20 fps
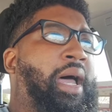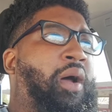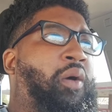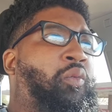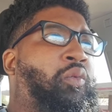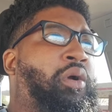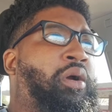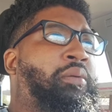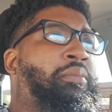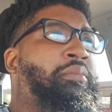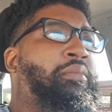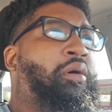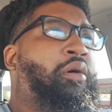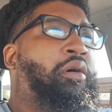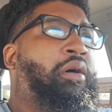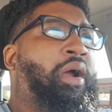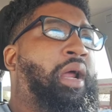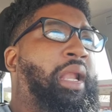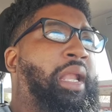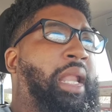we're
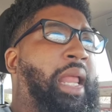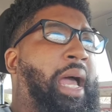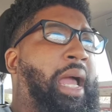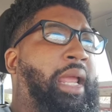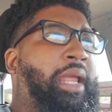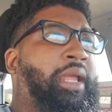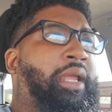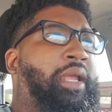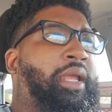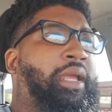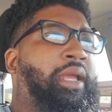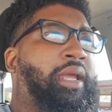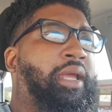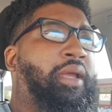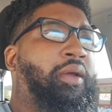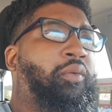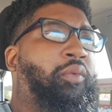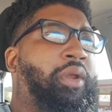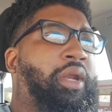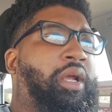more alike
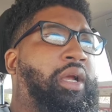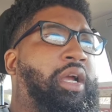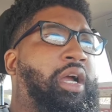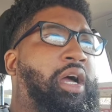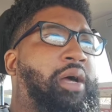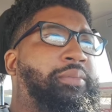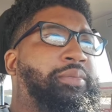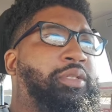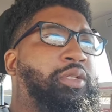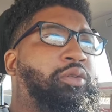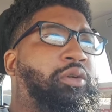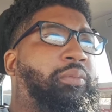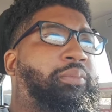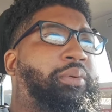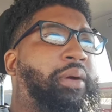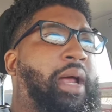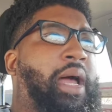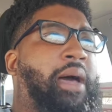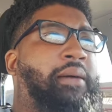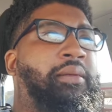when it comes to the
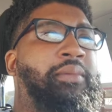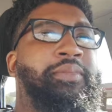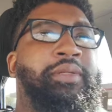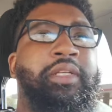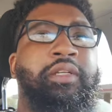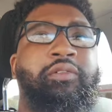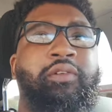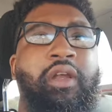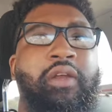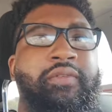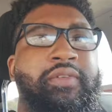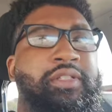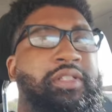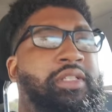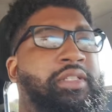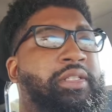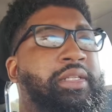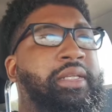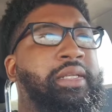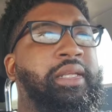problems and
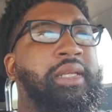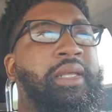grievances